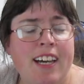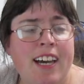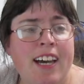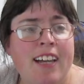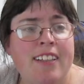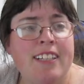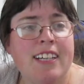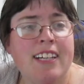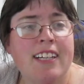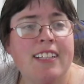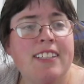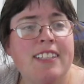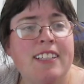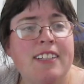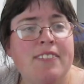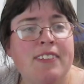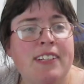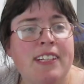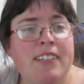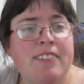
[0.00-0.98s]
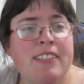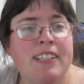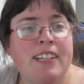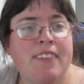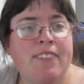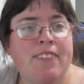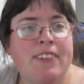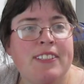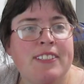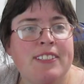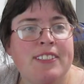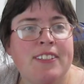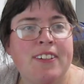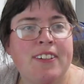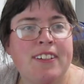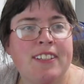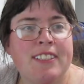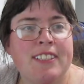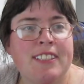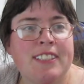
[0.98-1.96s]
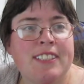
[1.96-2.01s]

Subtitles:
And they ended up giving up a lot.